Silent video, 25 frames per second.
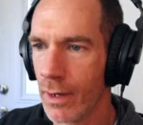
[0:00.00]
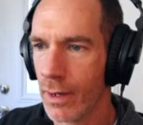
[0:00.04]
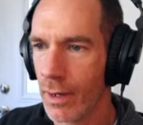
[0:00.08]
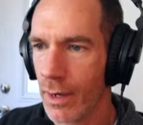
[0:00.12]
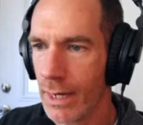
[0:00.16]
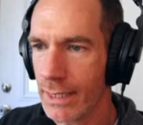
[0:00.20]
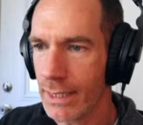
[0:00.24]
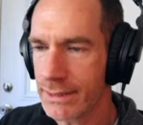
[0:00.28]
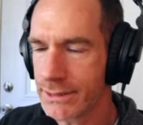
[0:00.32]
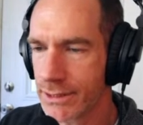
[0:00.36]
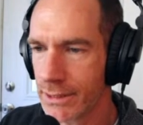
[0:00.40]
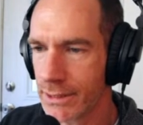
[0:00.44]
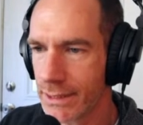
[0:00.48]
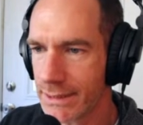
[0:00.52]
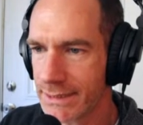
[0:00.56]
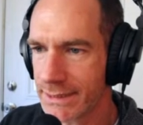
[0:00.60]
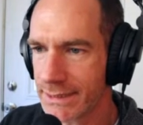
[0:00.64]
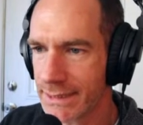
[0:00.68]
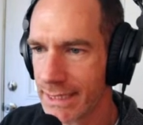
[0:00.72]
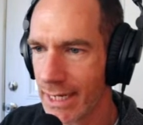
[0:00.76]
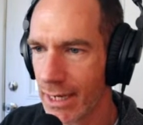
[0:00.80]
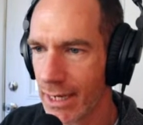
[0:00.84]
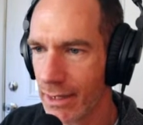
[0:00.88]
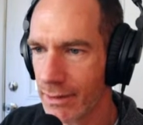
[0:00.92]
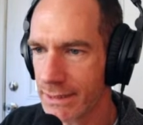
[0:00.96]
All right, so let's
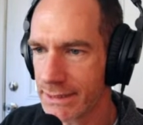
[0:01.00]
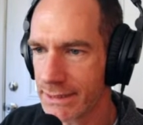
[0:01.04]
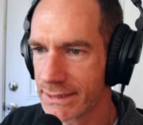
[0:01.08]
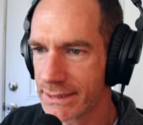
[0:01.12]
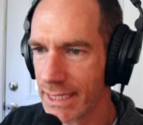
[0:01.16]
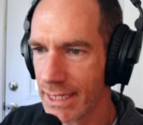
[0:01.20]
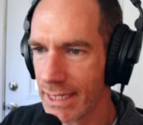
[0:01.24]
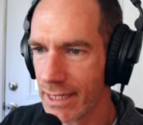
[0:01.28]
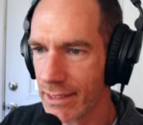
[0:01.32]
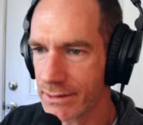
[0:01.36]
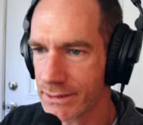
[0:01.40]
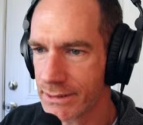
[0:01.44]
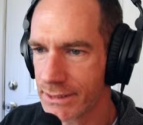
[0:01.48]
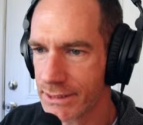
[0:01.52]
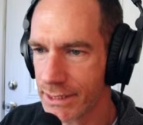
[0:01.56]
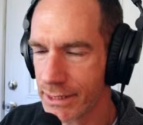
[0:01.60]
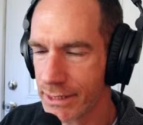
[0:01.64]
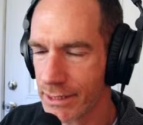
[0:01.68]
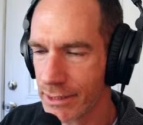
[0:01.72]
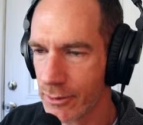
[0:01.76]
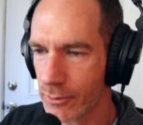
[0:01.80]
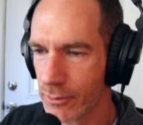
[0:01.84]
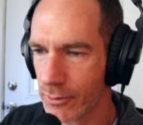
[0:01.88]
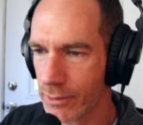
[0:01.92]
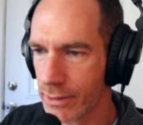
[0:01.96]
see how this sounds
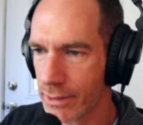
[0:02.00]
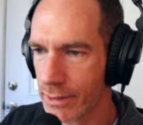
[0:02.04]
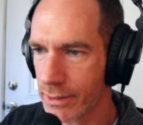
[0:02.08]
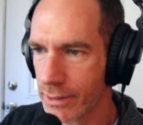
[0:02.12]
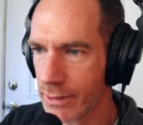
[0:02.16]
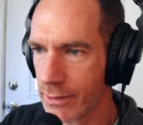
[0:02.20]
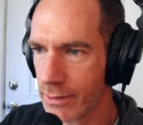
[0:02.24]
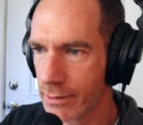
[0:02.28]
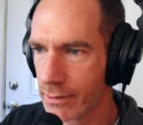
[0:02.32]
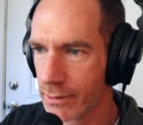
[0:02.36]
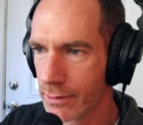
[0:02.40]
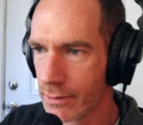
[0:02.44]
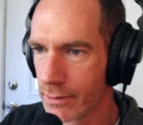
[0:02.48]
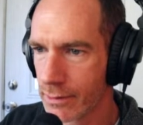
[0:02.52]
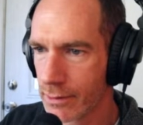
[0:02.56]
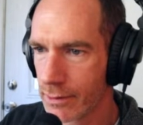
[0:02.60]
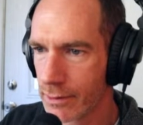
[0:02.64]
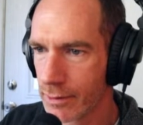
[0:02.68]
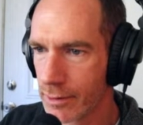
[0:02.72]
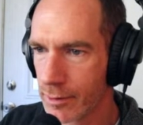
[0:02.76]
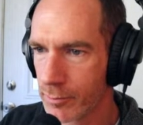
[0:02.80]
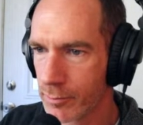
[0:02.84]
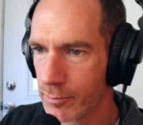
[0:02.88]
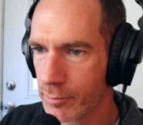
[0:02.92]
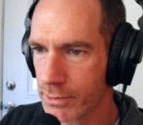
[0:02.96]
here. We're going
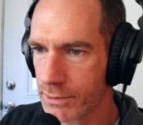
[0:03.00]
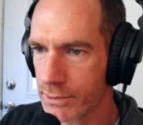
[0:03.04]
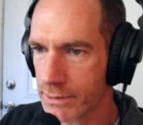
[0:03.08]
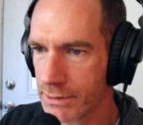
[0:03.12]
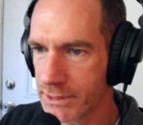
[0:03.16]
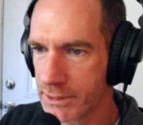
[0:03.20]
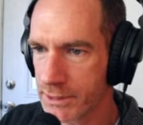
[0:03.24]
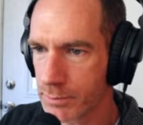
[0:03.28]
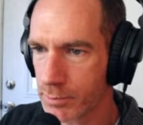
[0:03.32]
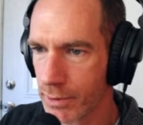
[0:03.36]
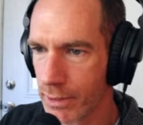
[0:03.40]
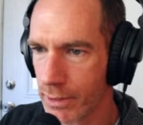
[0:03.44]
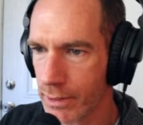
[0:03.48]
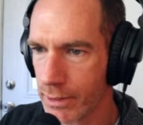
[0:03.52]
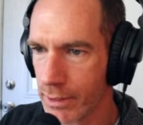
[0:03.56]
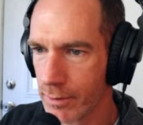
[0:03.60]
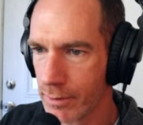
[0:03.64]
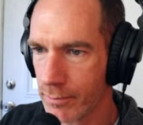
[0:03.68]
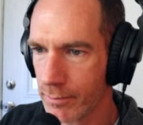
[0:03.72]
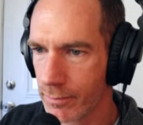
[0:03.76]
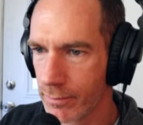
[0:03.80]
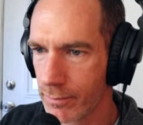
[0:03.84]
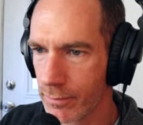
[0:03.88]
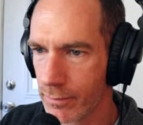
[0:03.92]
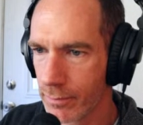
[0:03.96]
to put the spread
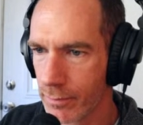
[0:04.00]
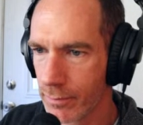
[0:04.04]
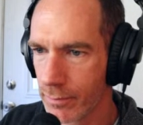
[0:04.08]
up.